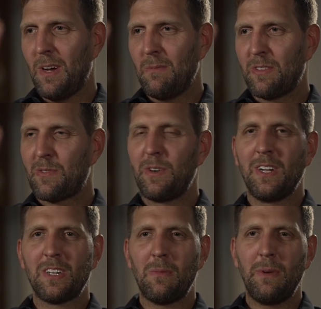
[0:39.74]
I'm
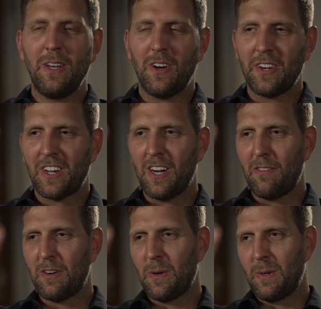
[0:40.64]
thrilled to be on the
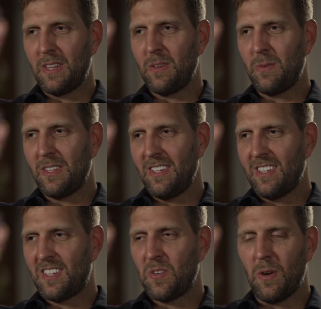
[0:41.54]
cover with
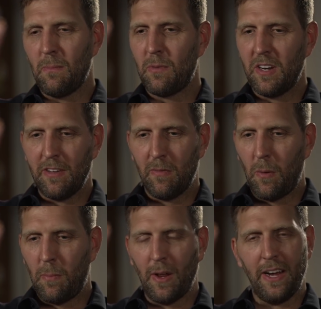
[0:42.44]
these two
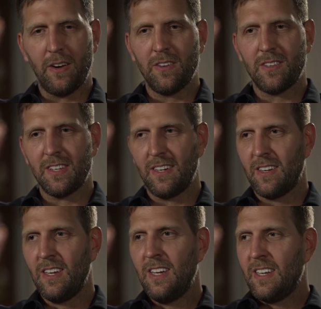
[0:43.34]
unbelievable players that
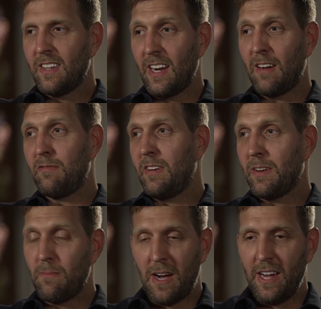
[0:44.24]
I've
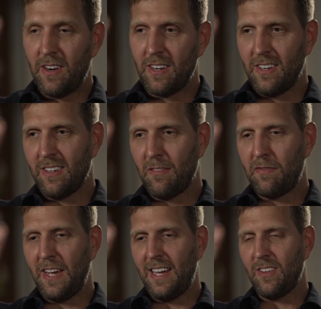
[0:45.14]
admired and a
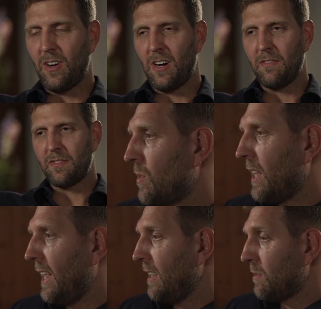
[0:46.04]
fan of.
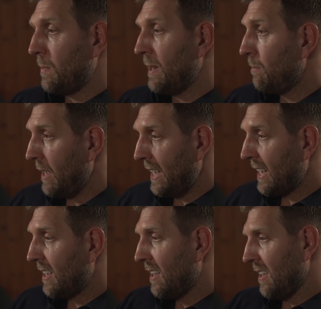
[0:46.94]
2K has been
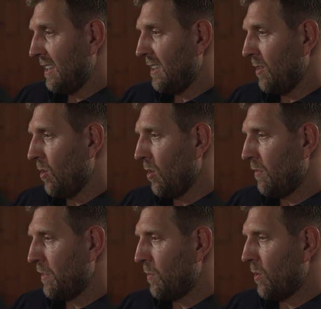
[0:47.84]
big all over the